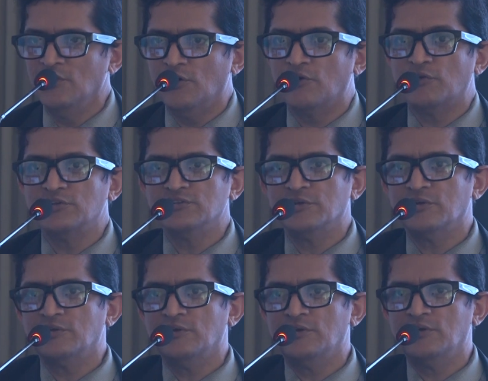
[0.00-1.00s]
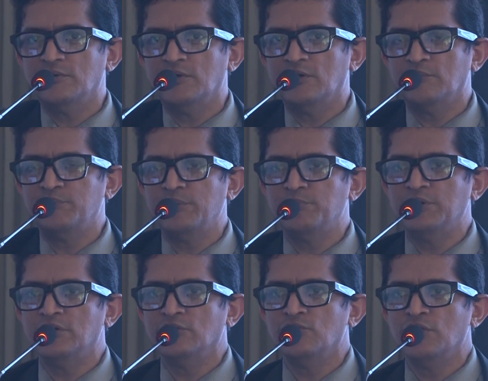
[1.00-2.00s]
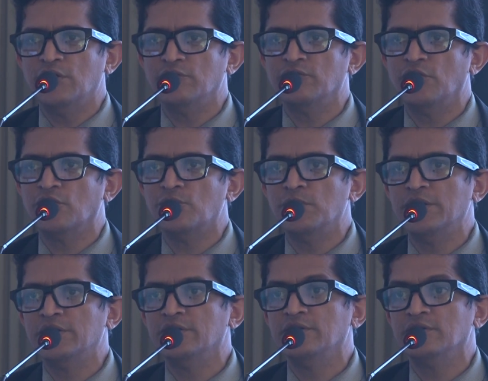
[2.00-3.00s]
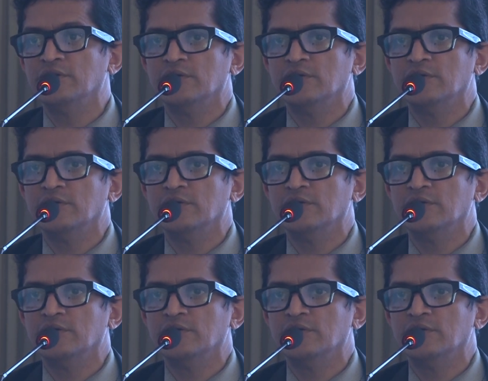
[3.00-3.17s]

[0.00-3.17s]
Or what is the people who have glaucoma in